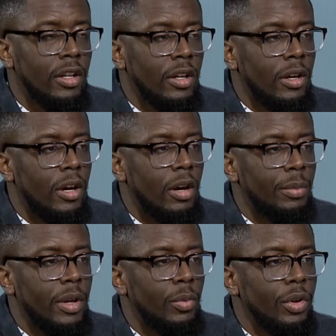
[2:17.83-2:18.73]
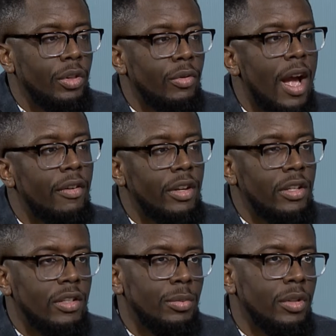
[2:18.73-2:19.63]
And with
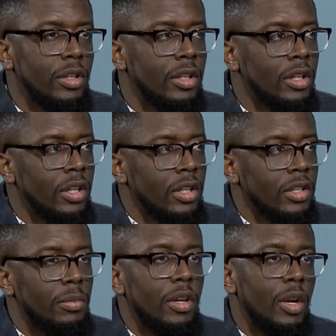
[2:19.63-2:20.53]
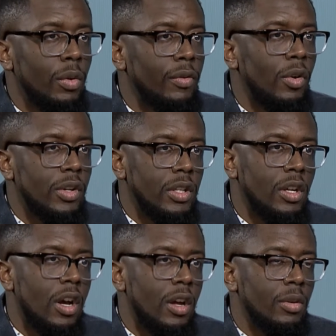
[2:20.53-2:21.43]
Gravity, similar to MEDA, we're
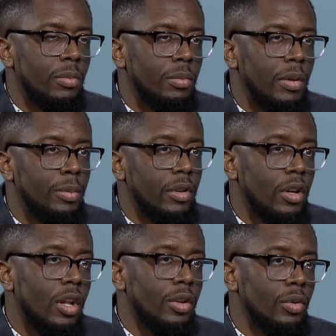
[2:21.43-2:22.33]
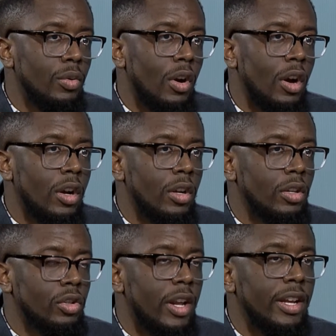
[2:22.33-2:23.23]
focusing on people of color who are
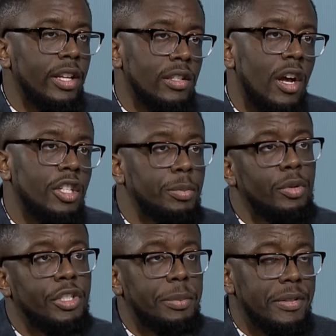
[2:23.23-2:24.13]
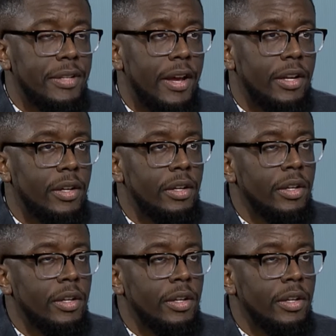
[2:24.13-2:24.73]
trying to get into entrepreneurship and tech.